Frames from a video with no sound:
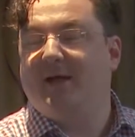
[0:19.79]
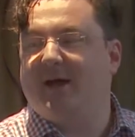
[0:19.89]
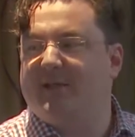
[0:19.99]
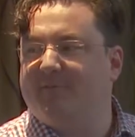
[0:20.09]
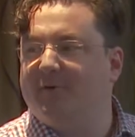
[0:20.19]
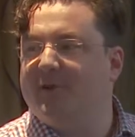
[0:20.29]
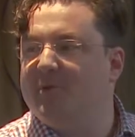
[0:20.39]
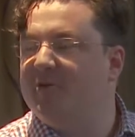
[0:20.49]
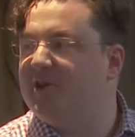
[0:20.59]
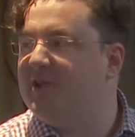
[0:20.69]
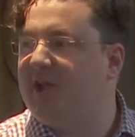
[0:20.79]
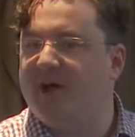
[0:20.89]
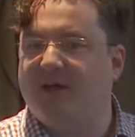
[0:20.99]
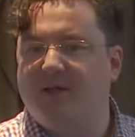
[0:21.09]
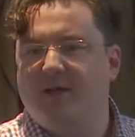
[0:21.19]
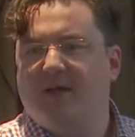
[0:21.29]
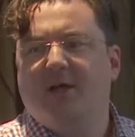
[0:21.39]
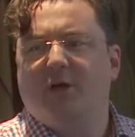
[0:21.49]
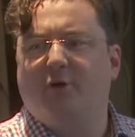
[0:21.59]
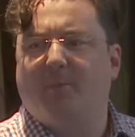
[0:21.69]
And I found an American guy
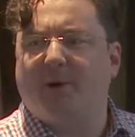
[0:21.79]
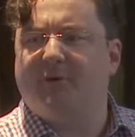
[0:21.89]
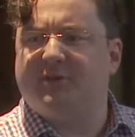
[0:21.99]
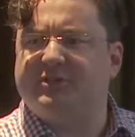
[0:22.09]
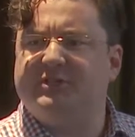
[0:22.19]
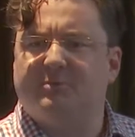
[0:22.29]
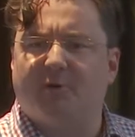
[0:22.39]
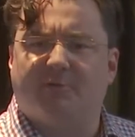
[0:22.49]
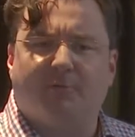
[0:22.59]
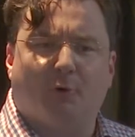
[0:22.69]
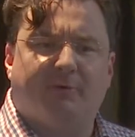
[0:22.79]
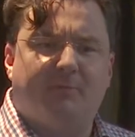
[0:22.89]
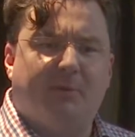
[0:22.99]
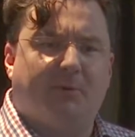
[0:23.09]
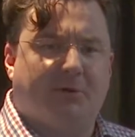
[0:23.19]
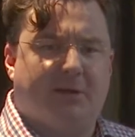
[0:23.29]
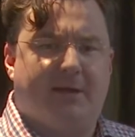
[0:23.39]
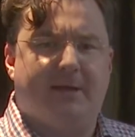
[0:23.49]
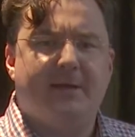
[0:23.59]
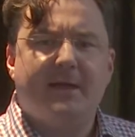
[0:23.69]
who apparently sees about 40 people a
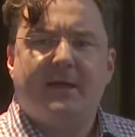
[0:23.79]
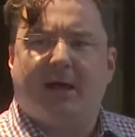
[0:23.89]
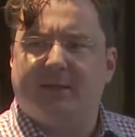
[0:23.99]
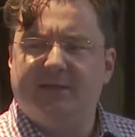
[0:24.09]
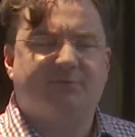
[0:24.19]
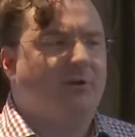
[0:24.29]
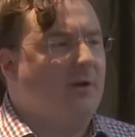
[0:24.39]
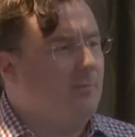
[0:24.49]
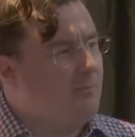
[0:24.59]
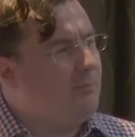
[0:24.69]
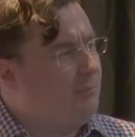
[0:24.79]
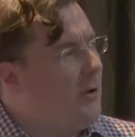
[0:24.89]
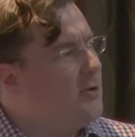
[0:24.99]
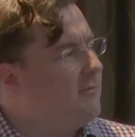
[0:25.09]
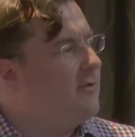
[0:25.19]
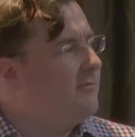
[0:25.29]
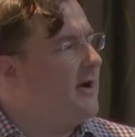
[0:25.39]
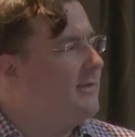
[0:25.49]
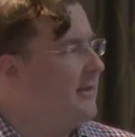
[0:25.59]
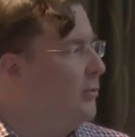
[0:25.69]
day, and he's very proud of the
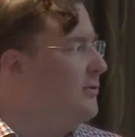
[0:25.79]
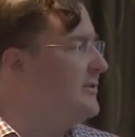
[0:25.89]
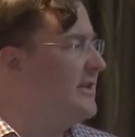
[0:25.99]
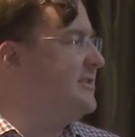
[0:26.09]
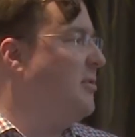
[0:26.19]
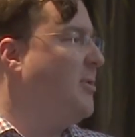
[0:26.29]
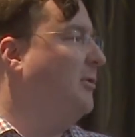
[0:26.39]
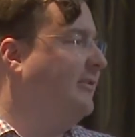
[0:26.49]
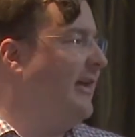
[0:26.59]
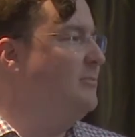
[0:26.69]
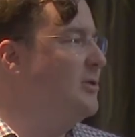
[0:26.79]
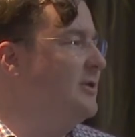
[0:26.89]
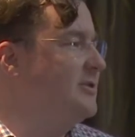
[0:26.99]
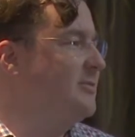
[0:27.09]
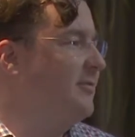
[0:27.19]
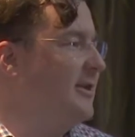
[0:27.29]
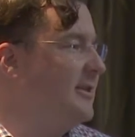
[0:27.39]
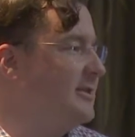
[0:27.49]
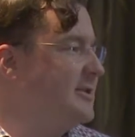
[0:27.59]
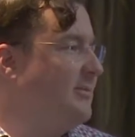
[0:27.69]
fact that it only takes him about 10 minutes to provide
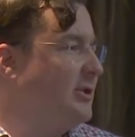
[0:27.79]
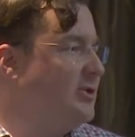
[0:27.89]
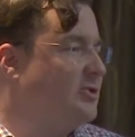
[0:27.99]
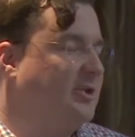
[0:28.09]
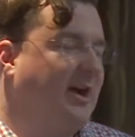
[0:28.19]
an examination.